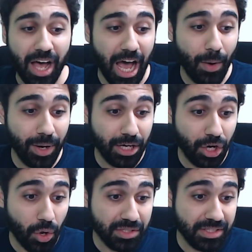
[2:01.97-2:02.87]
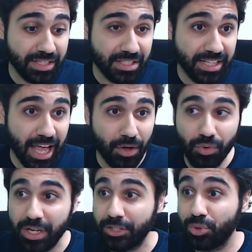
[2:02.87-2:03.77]
I will close this
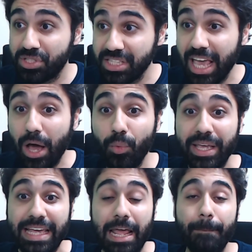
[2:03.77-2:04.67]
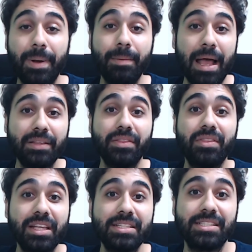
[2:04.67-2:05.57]
now to see how we can implement
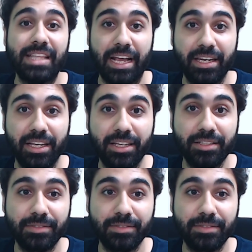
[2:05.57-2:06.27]
this technique.